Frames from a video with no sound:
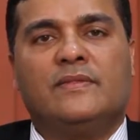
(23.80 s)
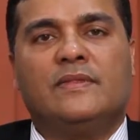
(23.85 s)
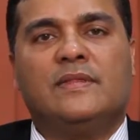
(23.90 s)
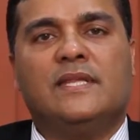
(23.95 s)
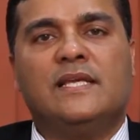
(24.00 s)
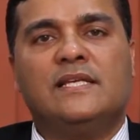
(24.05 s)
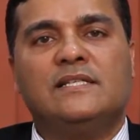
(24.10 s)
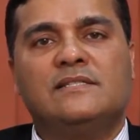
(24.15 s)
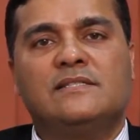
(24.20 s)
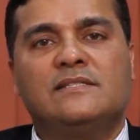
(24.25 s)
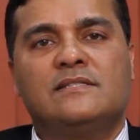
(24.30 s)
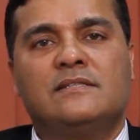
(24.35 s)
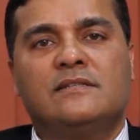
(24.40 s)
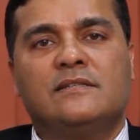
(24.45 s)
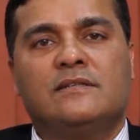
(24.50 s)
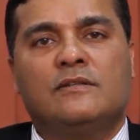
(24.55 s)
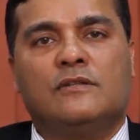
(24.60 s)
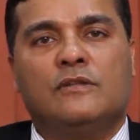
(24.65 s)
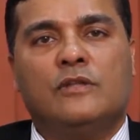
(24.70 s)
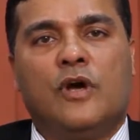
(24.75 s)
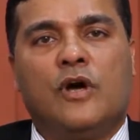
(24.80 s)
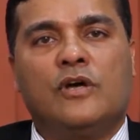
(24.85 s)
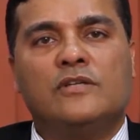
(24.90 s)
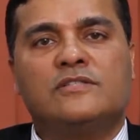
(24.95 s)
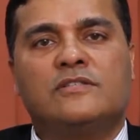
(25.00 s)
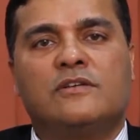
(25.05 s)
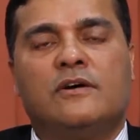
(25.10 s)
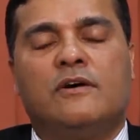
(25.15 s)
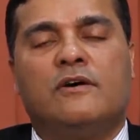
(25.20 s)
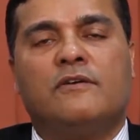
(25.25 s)
This
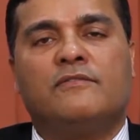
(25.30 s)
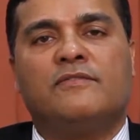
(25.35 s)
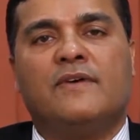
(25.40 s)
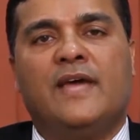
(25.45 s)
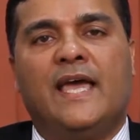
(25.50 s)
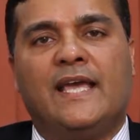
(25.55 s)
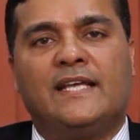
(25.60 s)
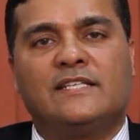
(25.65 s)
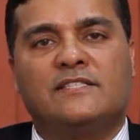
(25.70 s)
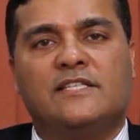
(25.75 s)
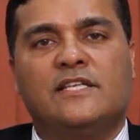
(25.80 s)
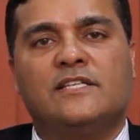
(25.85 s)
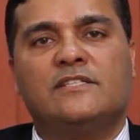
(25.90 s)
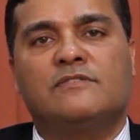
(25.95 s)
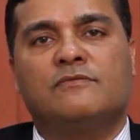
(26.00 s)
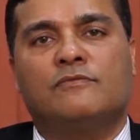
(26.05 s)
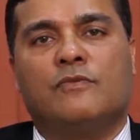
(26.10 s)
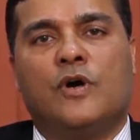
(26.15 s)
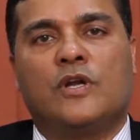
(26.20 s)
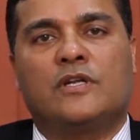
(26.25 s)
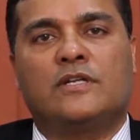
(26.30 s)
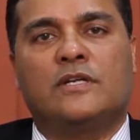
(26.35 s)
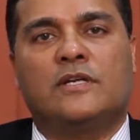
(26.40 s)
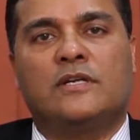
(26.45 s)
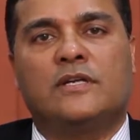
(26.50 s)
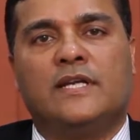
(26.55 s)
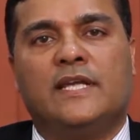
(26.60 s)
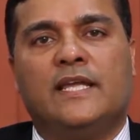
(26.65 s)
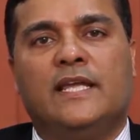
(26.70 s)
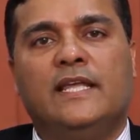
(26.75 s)
loss of excess
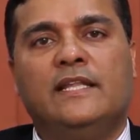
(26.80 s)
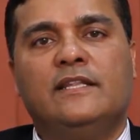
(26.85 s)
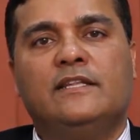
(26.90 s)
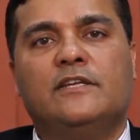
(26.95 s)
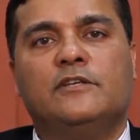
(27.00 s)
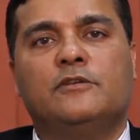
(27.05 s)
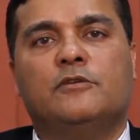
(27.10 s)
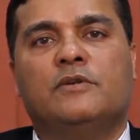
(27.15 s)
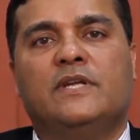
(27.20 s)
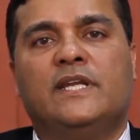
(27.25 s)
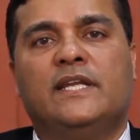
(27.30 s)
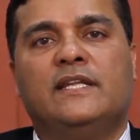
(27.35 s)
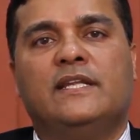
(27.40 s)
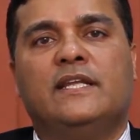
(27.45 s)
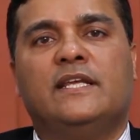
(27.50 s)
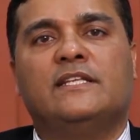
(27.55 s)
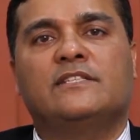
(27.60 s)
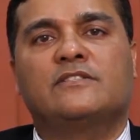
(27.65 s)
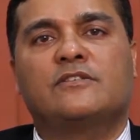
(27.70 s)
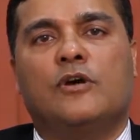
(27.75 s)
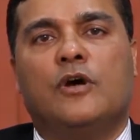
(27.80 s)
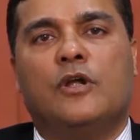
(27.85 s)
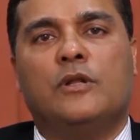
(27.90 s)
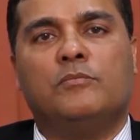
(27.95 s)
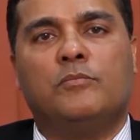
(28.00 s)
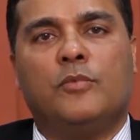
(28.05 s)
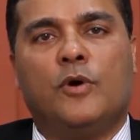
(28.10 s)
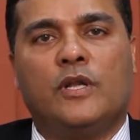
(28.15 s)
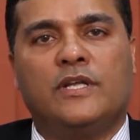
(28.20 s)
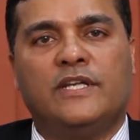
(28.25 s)
water in the urine is
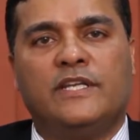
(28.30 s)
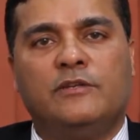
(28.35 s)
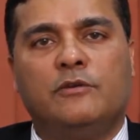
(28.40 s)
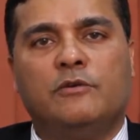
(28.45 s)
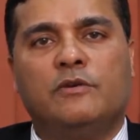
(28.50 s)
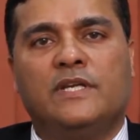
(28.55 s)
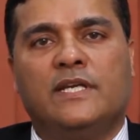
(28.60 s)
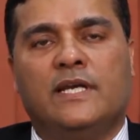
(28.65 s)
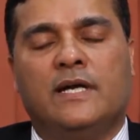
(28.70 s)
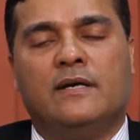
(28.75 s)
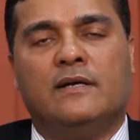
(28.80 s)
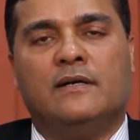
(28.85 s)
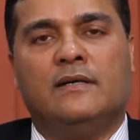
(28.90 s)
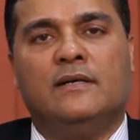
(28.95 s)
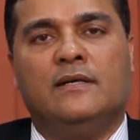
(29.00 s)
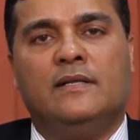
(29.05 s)
called polyuria.